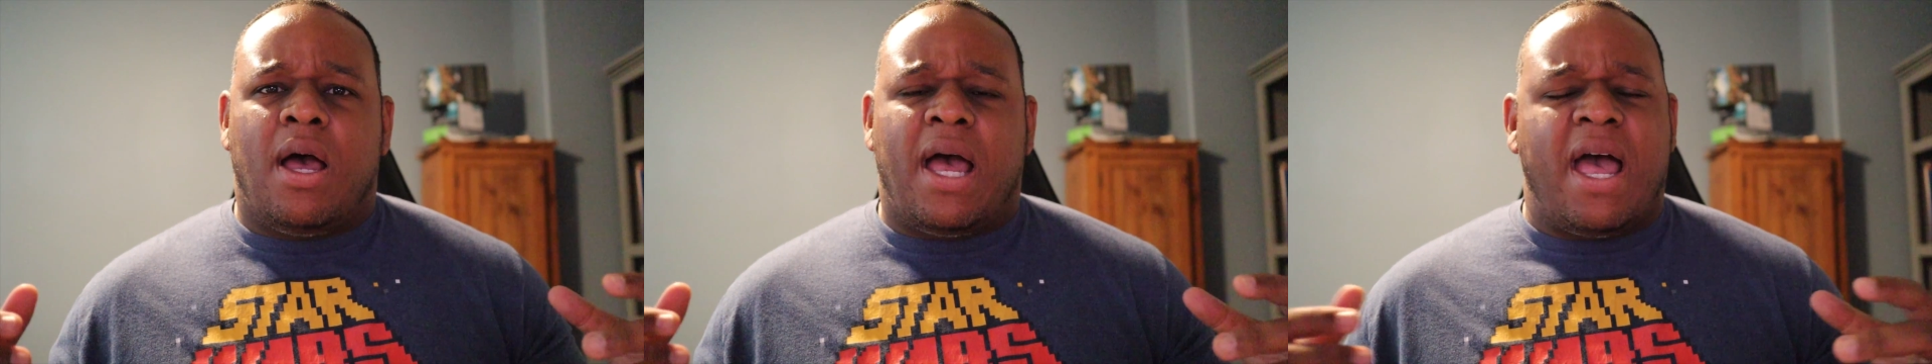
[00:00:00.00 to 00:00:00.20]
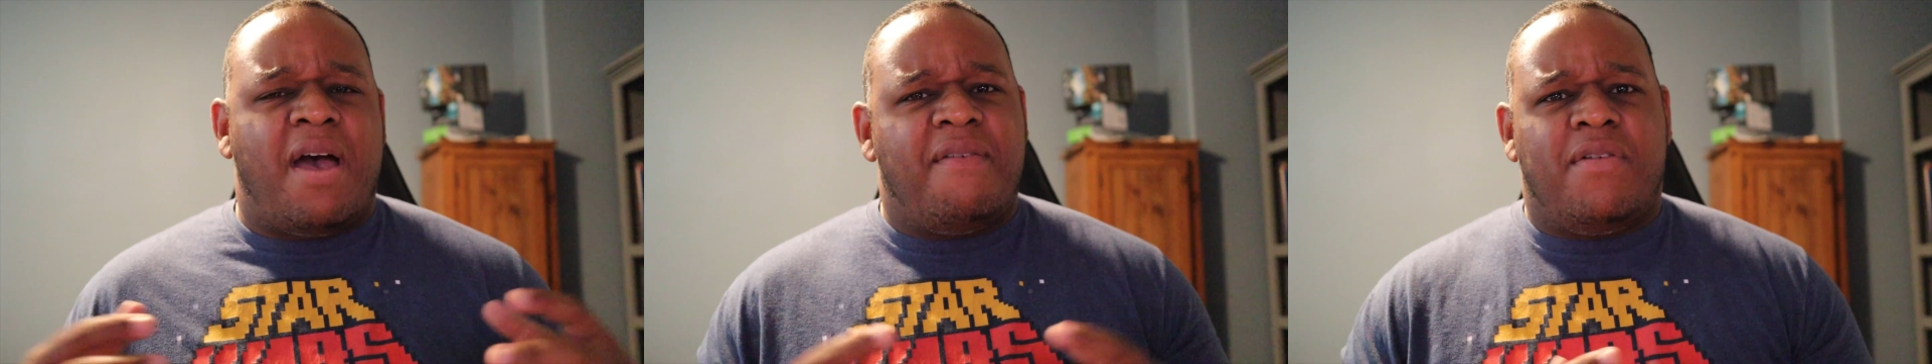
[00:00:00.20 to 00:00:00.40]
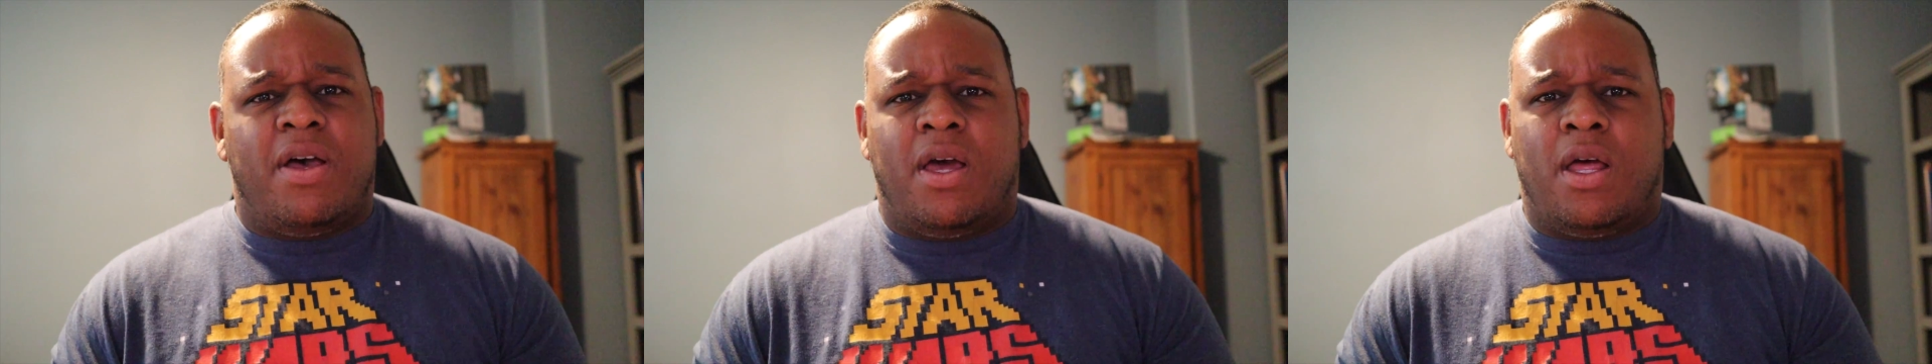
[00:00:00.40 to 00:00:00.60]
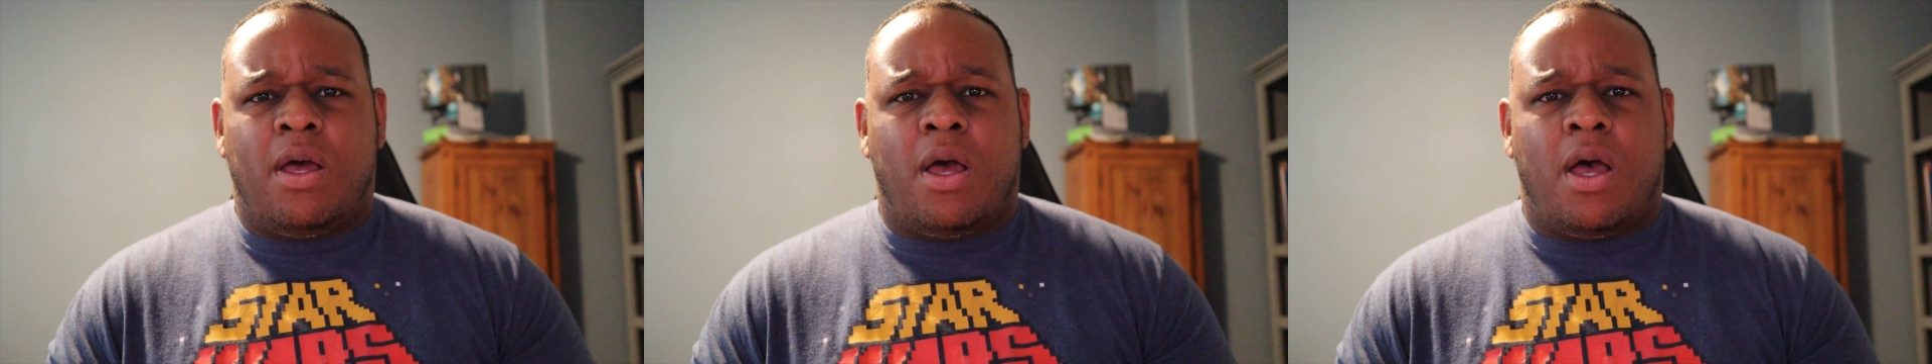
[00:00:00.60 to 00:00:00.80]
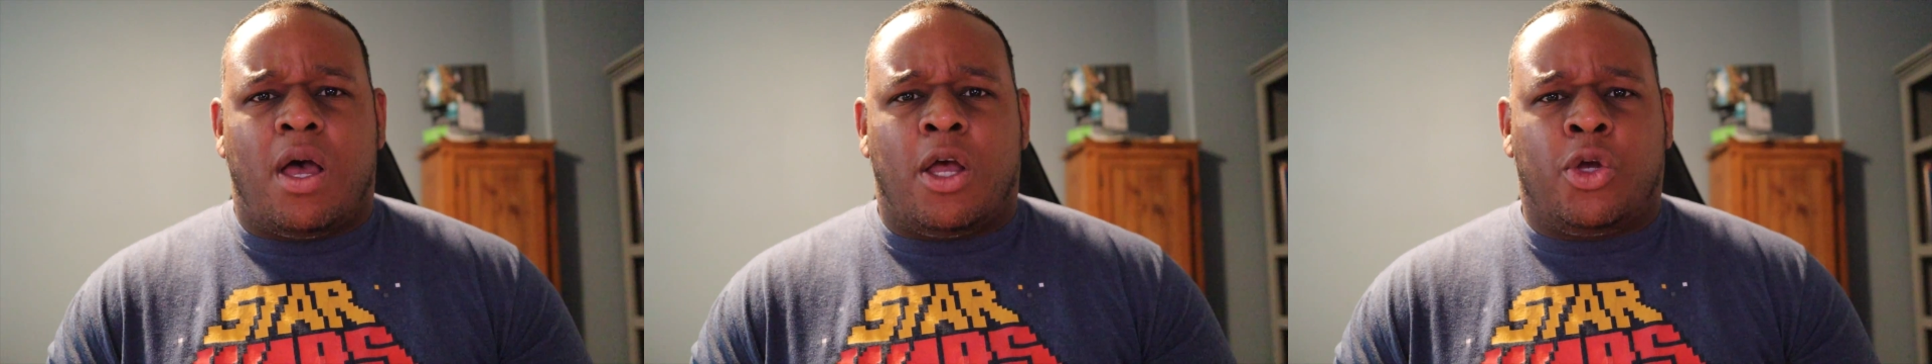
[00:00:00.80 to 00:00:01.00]
have
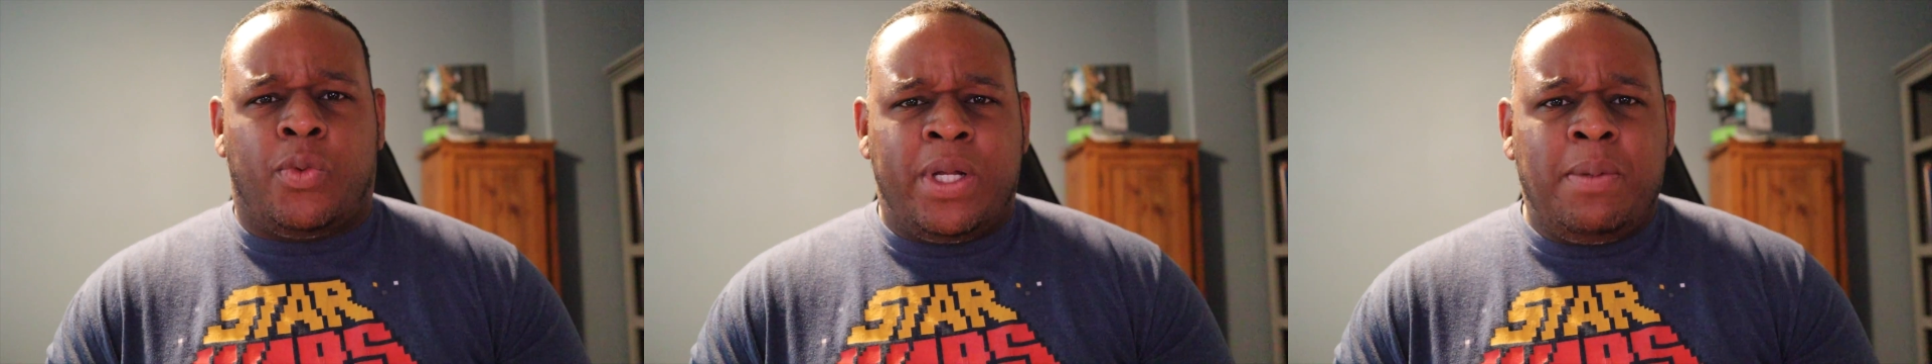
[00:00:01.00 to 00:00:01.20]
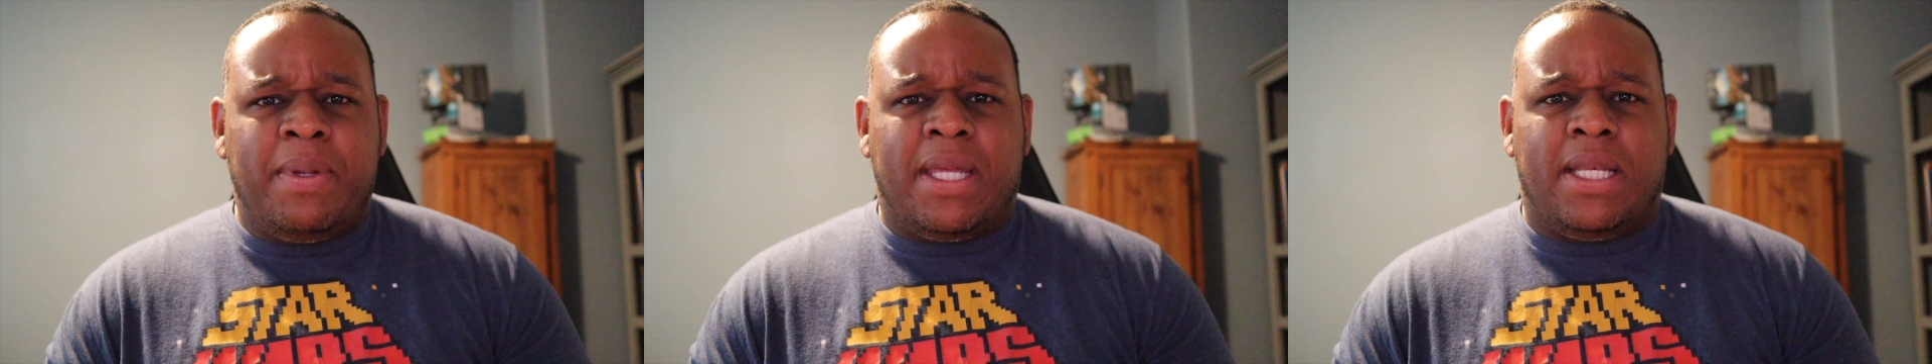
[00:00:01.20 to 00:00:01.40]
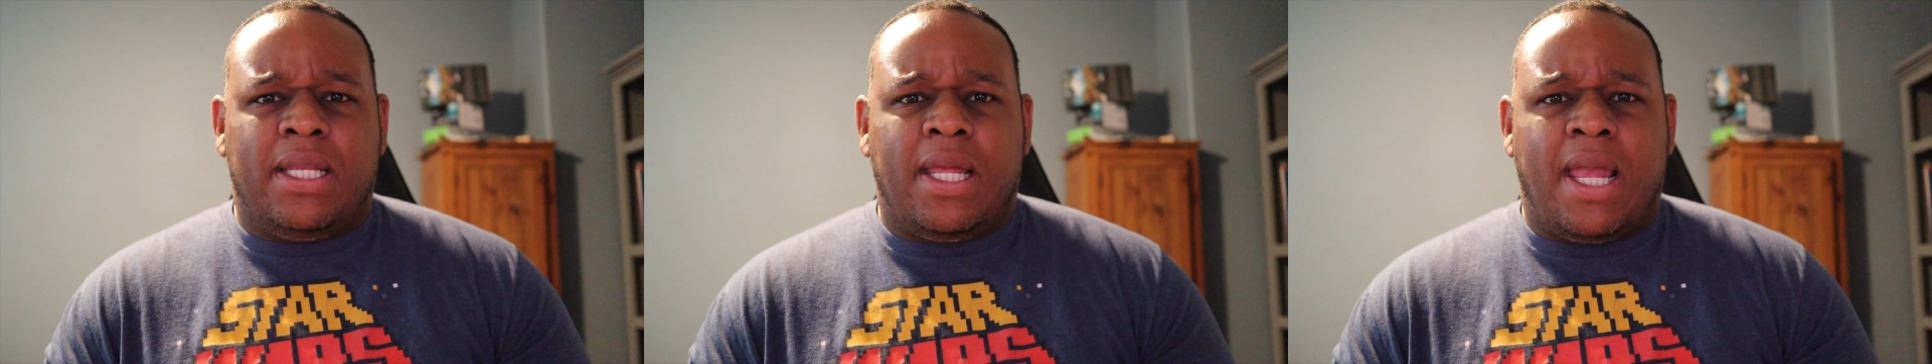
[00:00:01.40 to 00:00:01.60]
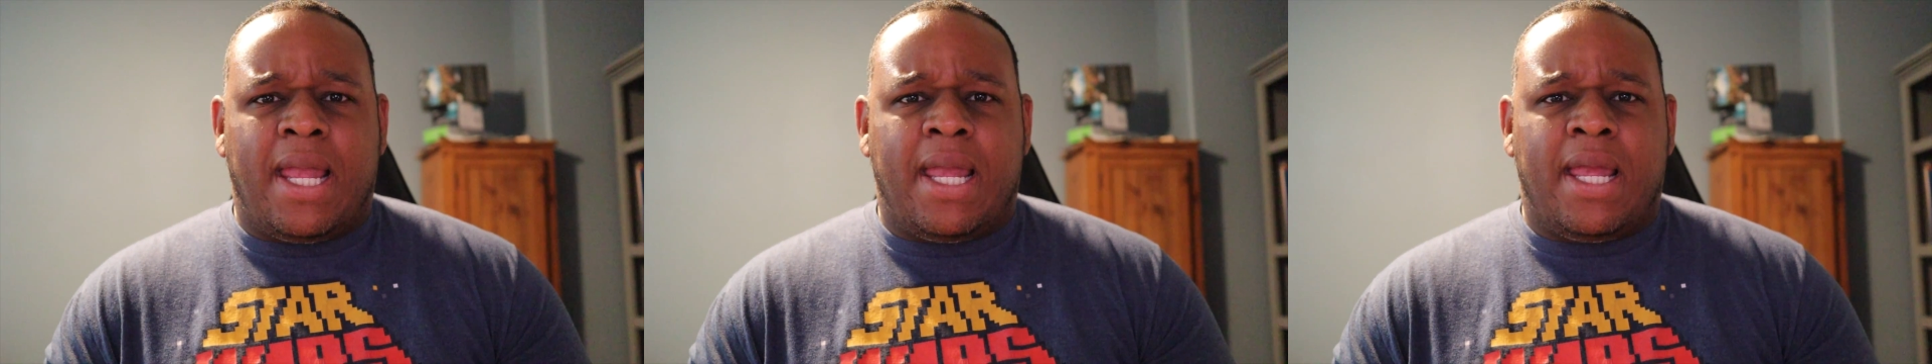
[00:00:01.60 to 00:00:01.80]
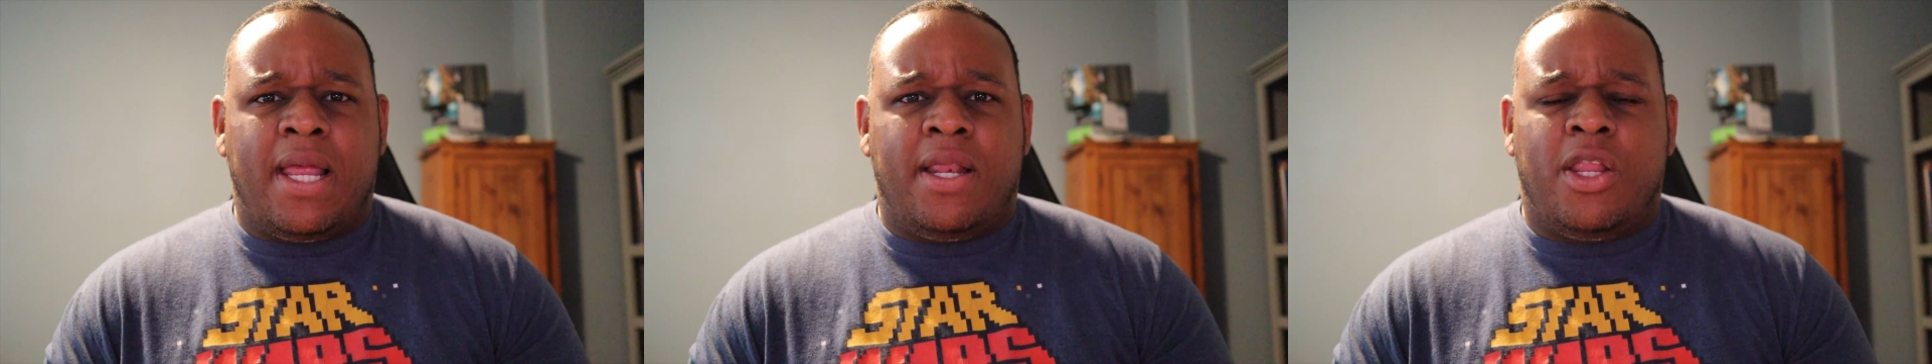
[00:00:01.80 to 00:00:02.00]
an agreement
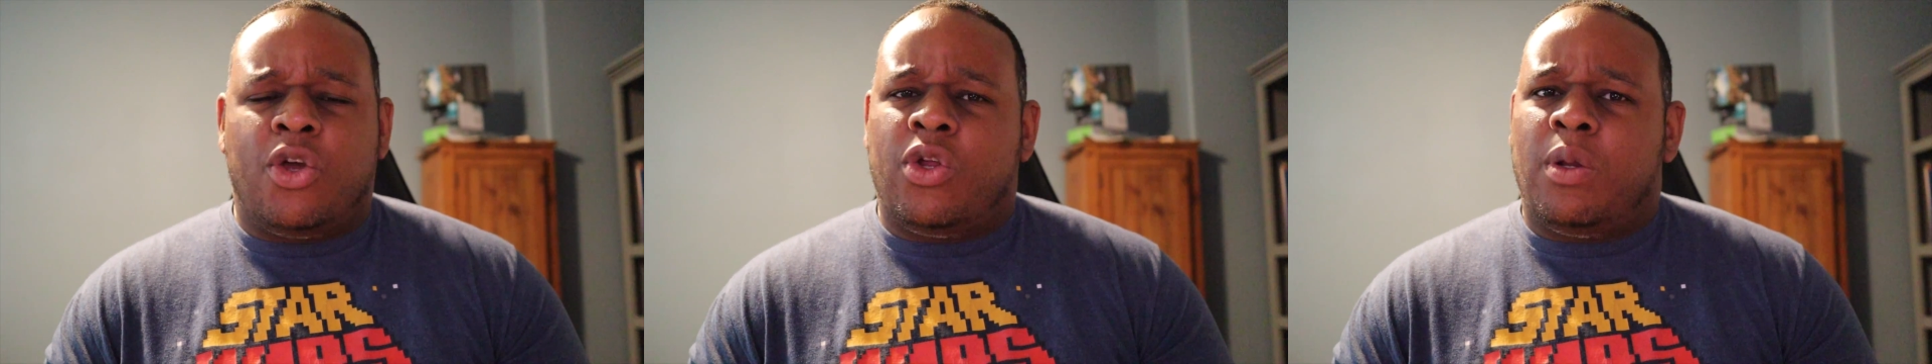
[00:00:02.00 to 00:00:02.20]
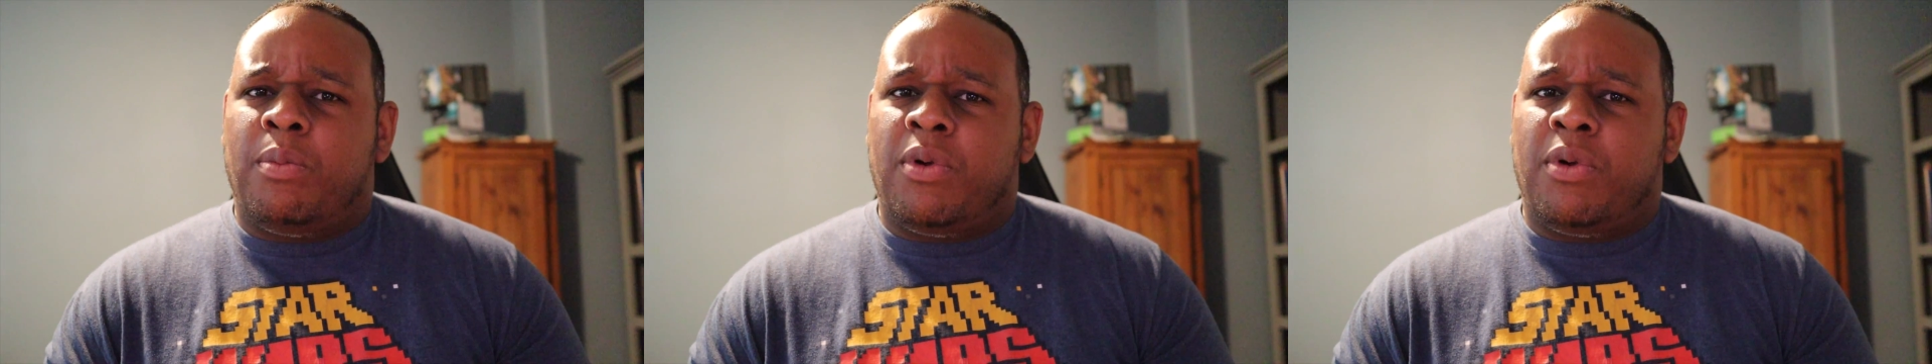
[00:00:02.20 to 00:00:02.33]
and they're gonna